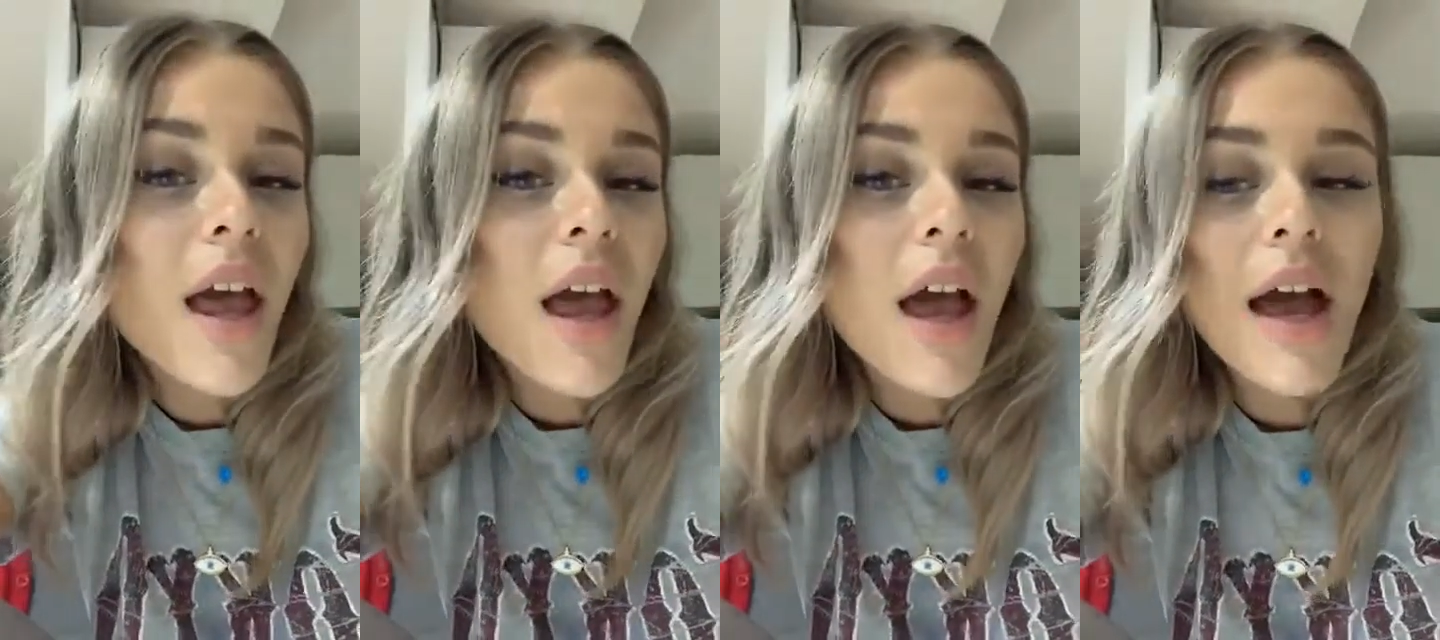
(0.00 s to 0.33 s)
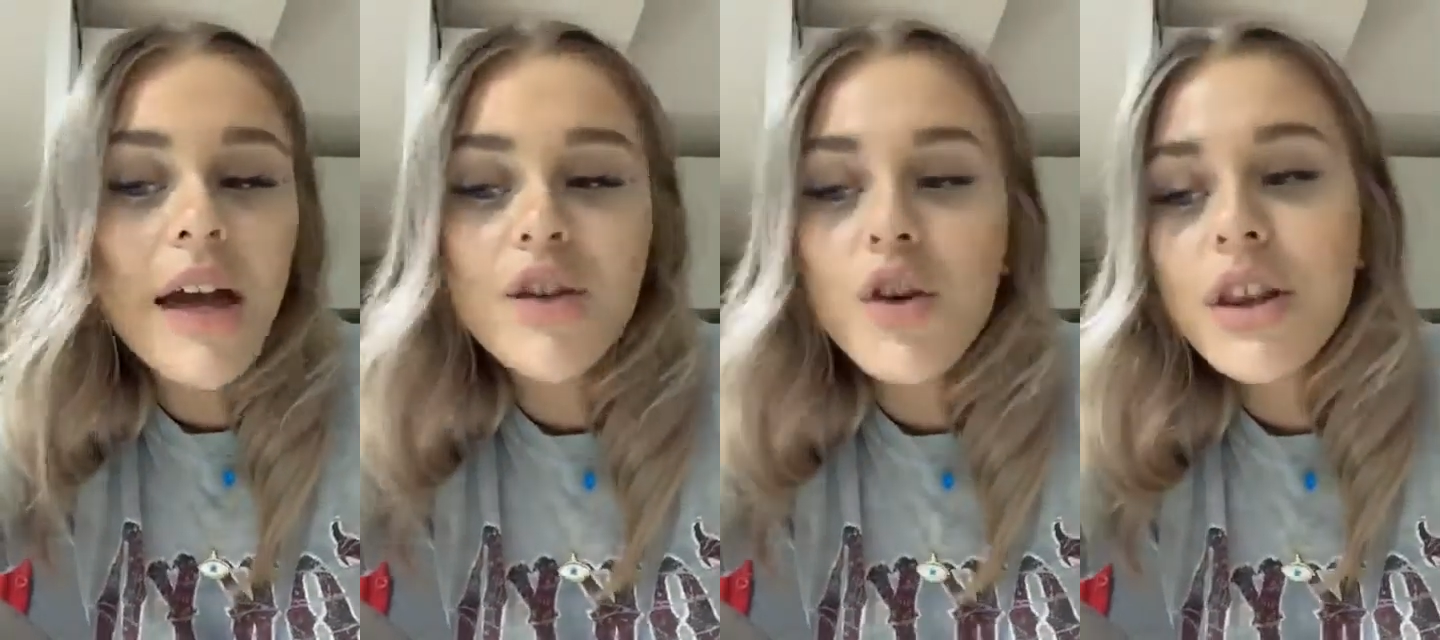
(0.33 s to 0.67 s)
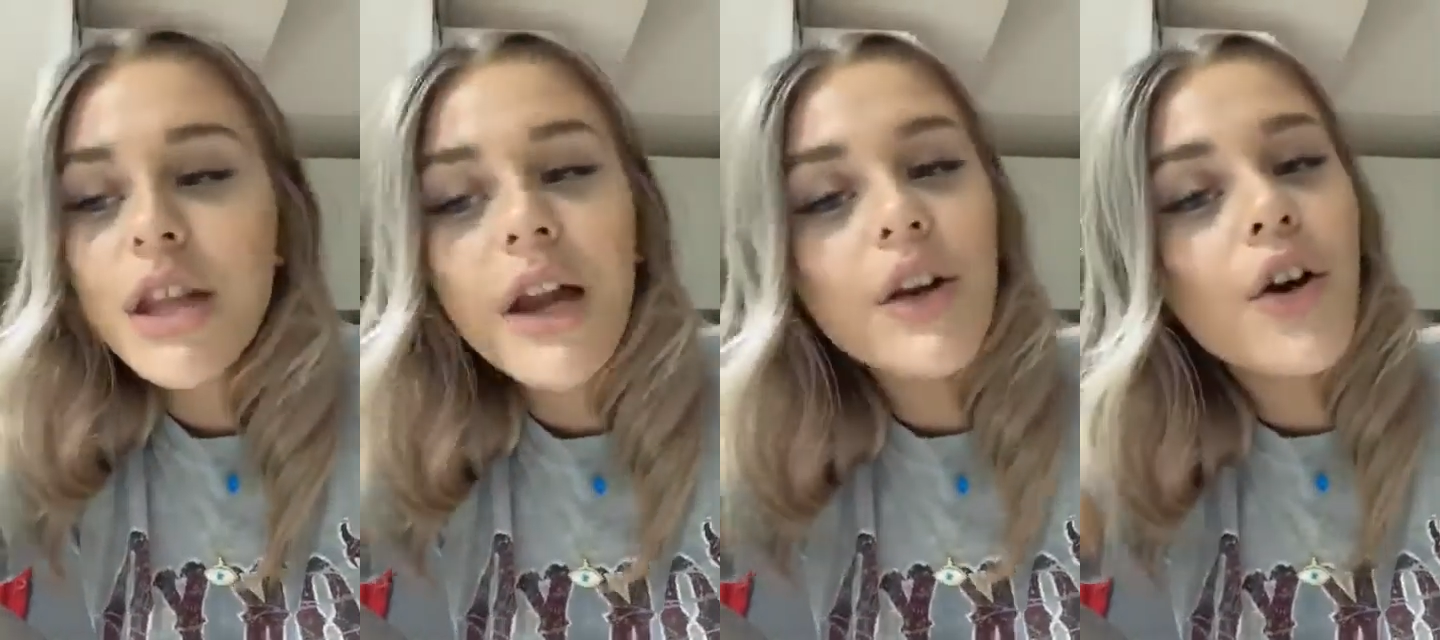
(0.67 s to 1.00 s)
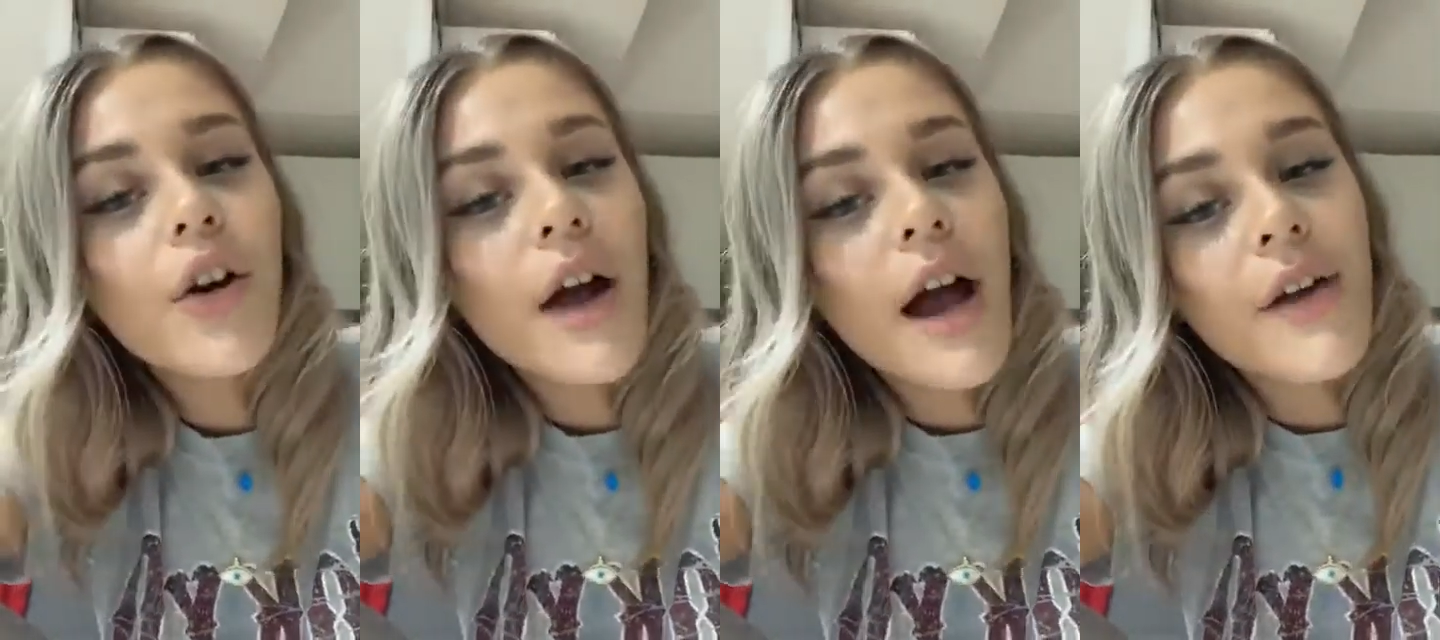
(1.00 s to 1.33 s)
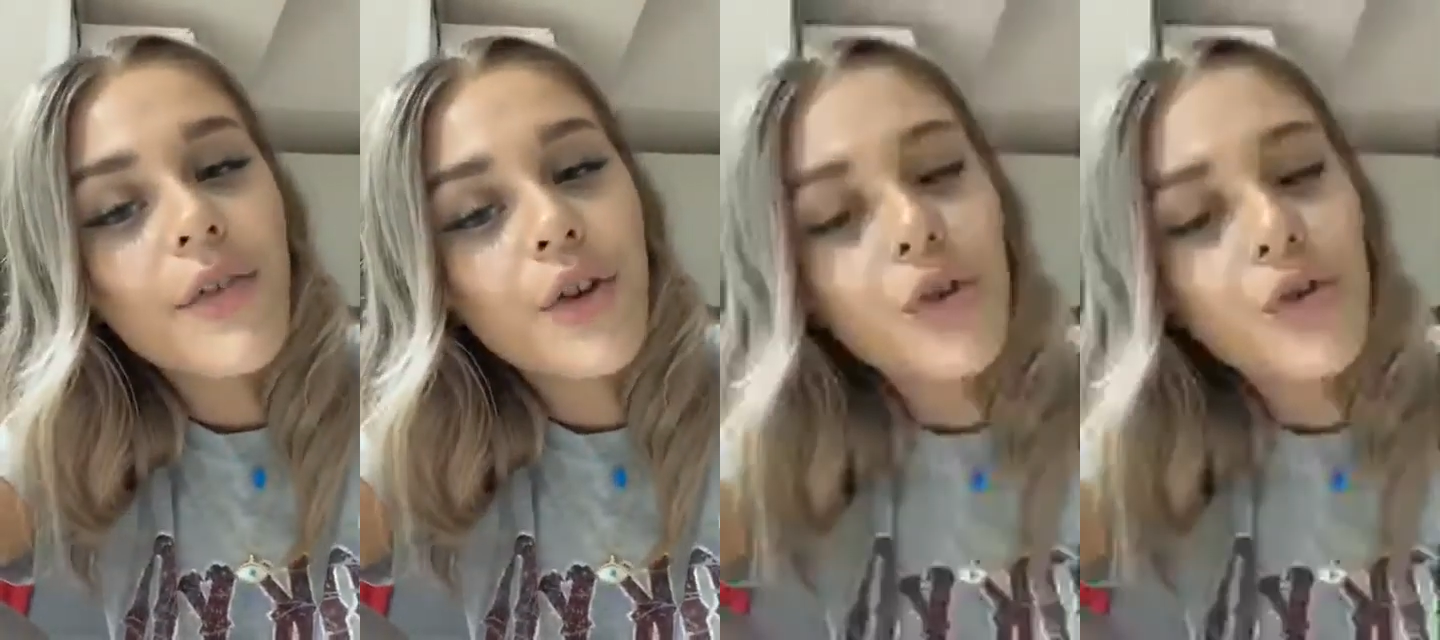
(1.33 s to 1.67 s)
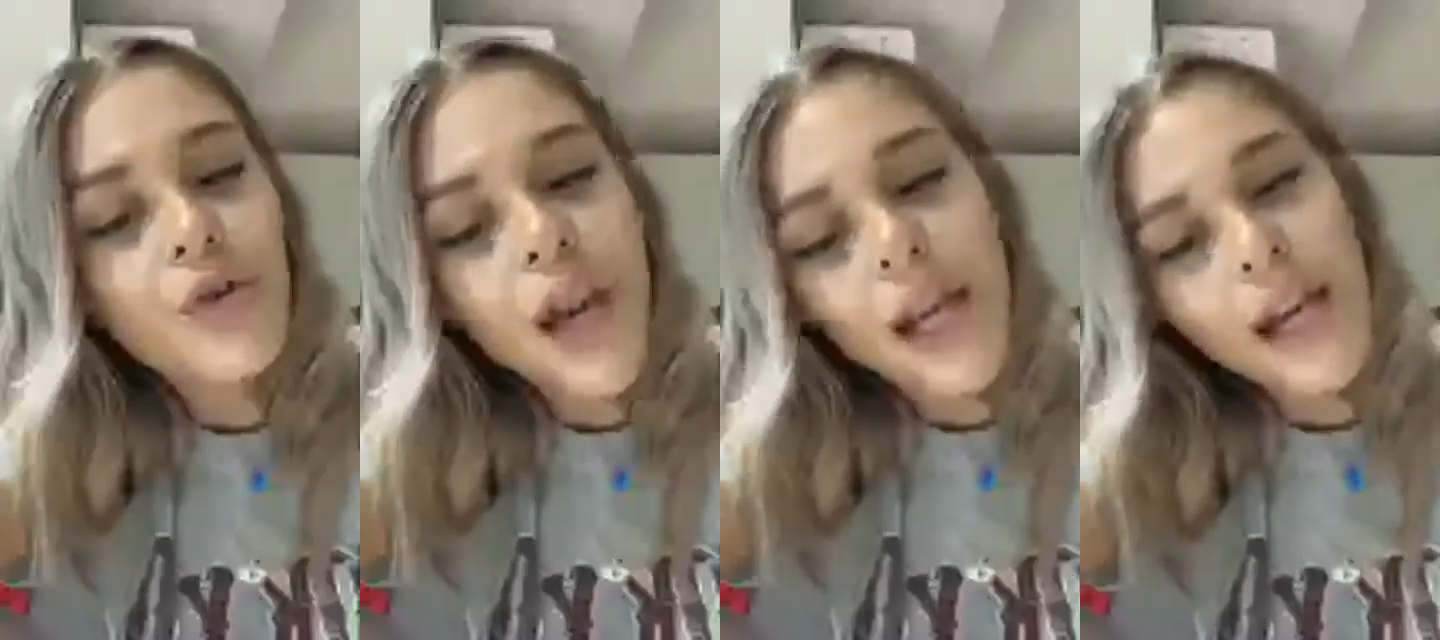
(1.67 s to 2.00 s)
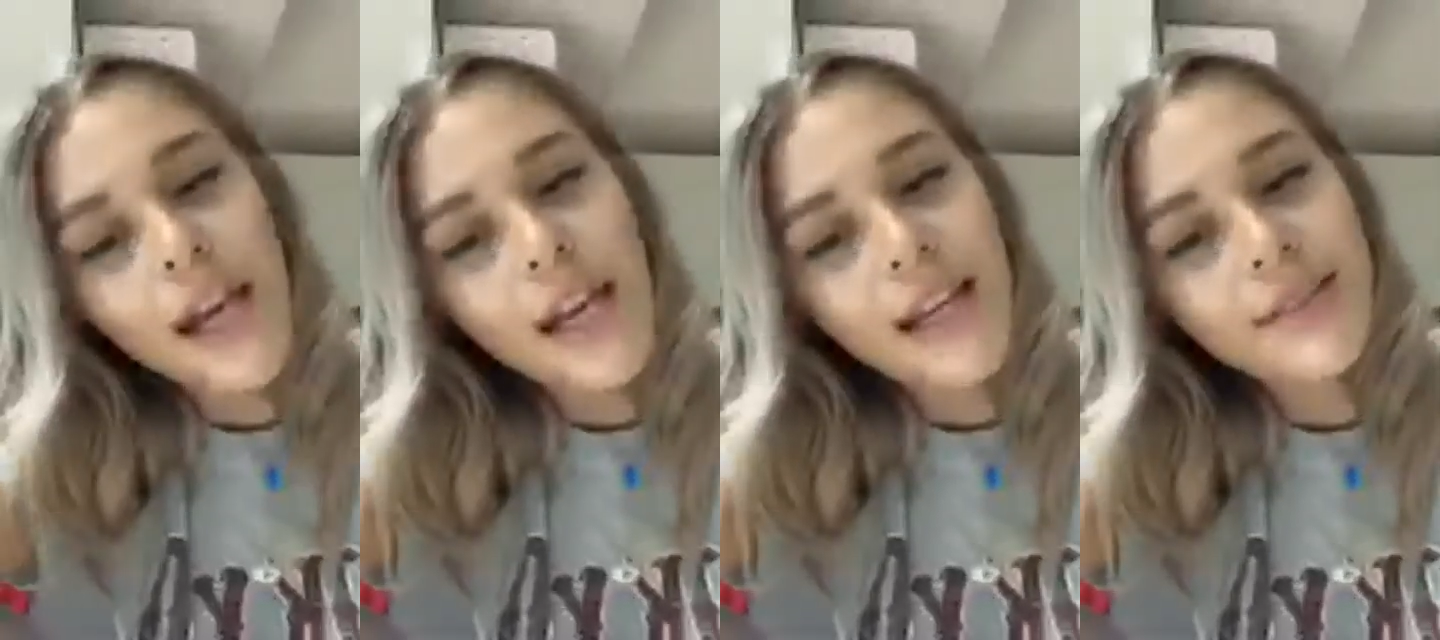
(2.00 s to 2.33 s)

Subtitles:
And on that note, have a great night.